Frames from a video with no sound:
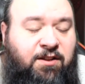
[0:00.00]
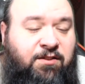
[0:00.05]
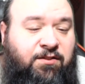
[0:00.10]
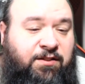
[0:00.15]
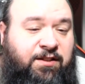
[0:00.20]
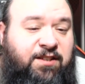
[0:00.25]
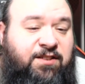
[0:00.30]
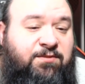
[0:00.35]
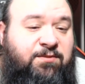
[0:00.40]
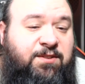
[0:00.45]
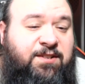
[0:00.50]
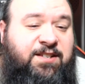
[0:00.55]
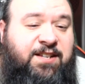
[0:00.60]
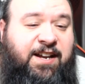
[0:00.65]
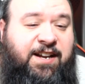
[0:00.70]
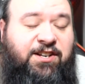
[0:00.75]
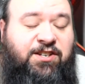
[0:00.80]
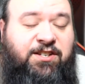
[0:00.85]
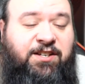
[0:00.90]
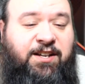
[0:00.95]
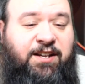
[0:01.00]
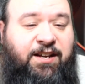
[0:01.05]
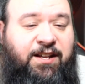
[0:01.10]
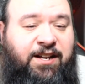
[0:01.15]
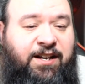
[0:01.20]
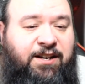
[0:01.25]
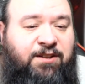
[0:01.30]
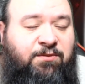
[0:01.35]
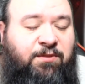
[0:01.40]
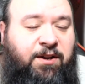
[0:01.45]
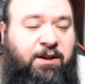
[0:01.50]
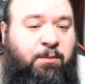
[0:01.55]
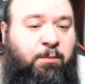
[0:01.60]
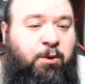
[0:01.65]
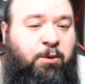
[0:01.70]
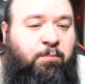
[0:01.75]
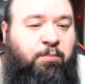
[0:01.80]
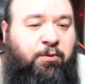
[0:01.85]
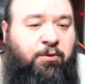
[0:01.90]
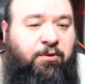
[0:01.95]
This was actually an
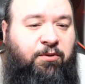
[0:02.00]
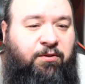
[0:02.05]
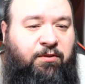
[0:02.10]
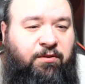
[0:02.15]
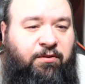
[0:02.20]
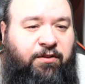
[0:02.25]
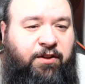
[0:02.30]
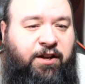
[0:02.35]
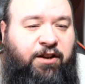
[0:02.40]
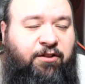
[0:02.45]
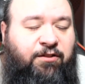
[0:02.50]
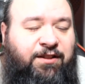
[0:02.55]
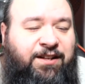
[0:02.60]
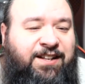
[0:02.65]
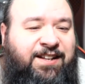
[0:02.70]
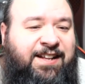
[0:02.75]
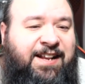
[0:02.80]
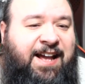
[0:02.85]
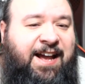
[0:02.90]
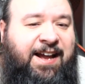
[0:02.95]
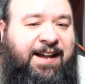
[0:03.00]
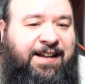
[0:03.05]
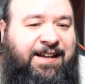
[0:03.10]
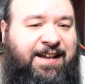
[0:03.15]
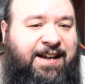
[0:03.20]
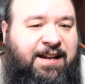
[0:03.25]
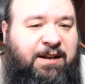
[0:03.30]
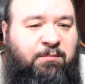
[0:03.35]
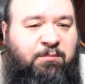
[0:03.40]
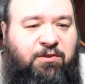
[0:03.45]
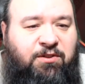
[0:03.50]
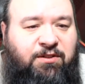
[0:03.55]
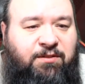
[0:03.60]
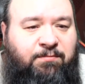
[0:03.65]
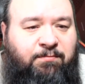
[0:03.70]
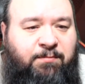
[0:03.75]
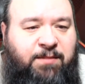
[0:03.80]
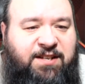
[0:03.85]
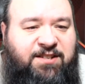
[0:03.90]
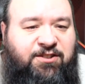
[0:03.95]
incredible pull. Not only did I get
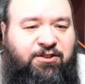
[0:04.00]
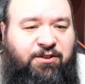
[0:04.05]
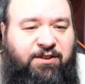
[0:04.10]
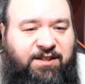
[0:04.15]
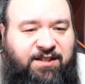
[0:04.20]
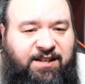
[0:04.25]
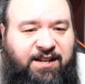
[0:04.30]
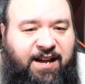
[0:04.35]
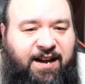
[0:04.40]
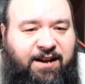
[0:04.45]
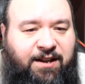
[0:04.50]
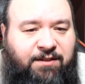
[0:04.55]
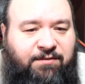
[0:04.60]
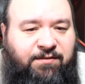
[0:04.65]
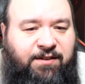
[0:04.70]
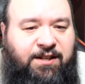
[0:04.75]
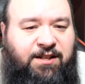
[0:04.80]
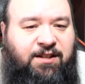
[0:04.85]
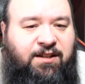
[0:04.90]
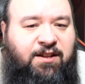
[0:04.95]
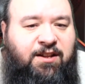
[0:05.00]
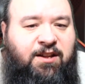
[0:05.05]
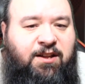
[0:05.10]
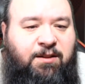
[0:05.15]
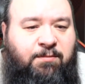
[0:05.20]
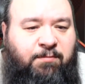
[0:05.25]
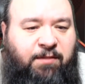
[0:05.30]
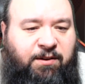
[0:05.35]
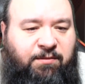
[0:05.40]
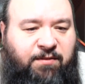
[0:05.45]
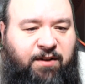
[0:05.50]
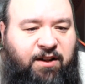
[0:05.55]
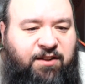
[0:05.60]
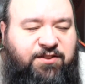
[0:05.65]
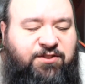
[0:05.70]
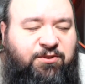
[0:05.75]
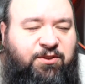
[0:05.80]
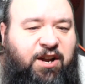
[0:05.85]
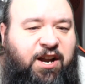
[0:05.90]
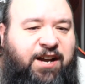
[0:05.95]
Mister T out of it, but I
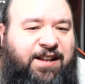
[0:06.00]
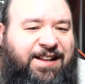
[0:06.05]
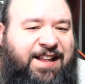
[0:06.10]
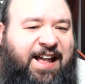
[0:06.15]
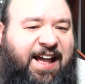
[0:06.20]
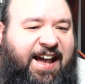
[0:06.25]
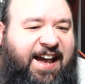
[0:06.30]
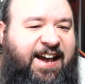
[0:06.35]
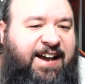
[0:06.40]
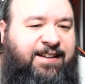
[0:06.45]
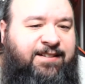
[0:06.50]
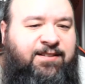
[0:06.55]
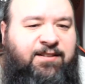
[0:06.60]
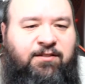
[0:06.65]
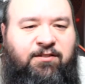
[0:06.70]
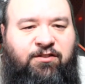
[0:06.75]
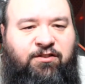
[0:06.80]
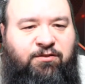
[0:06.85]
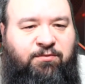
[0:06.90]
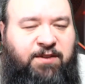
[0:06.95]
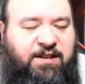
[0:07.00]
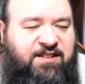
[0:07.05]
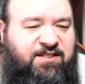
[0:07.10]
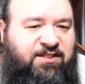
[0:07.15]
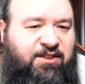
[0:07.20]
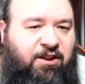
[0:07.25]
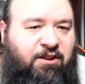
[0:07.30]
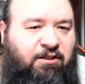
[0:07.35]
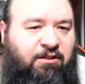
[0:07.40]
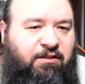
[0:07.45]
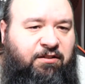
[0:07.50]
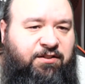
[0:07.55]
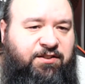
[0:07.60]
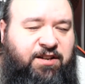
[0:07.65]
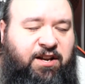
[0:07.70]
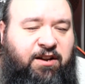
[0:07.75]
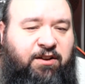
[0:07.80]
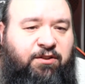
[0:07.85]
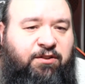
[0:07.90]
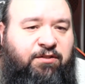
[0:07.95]
also got eight three stars
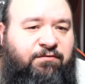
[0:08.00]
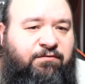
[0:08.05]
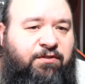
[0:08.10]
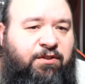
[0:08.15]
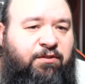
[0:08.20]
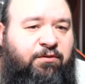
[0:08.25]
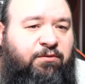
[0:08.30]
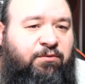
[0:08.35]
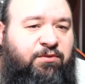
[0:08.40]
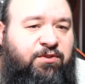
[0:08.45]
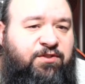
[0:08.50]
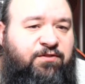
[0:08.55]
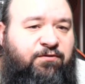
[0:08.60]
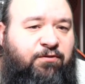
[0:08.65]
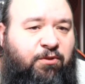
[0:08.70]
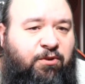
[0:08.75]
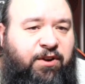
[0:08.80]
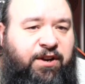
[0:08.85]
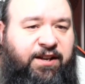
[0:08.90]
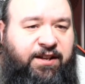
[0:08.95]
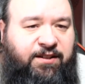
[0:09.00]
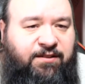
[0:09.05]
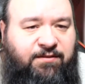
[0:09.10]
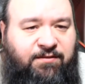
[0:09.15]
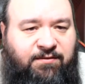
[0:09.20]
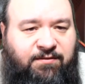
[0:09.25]
out of those forty.